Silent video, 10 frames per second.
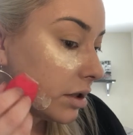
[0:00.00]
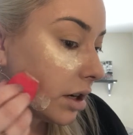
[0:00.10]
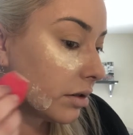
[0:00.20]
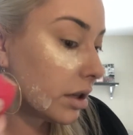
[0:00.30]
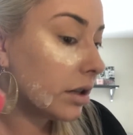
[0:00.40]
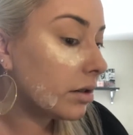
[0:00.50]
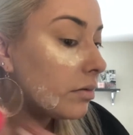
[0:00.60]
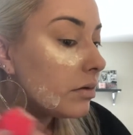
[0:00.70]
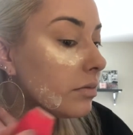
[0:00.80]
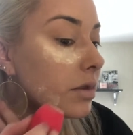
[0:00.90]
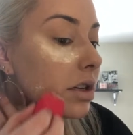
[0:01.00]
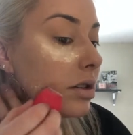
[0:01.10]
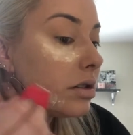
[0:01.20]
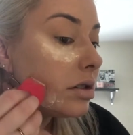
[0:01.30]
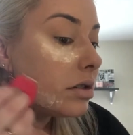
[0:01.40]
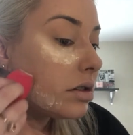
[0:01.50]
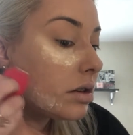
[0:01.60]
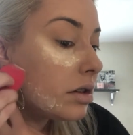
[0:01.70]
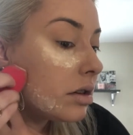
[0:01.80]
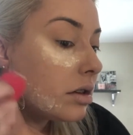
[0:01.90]
down here because
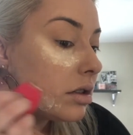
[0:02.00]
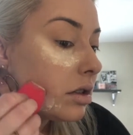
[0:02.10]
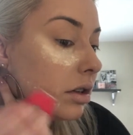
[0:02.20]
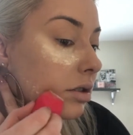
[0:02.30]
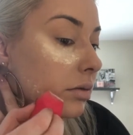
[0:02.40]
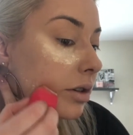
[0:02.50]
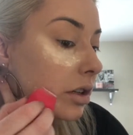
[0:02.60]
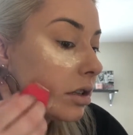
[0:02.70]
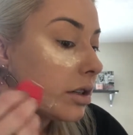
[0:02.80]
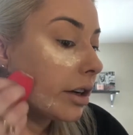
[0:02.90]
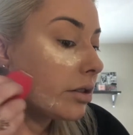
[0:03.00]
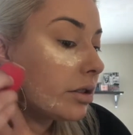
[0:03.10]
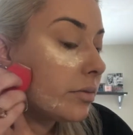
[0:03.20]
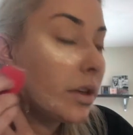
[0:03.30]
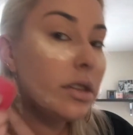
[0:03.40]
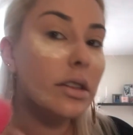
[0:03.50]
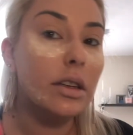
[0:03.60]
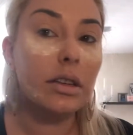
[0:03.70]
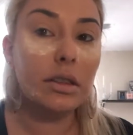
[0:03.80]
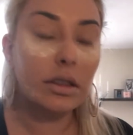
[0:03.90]
that's where the texture of my
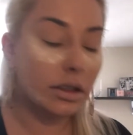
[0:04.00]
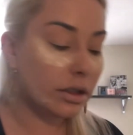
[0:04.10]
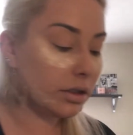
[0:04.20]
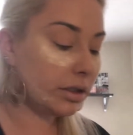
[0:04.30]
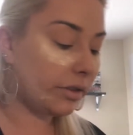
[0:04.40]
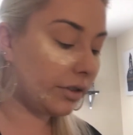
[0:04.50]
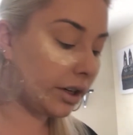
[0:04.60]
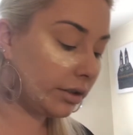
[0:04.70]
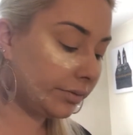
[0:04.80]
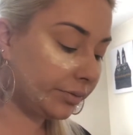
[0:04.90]
skin is a little different.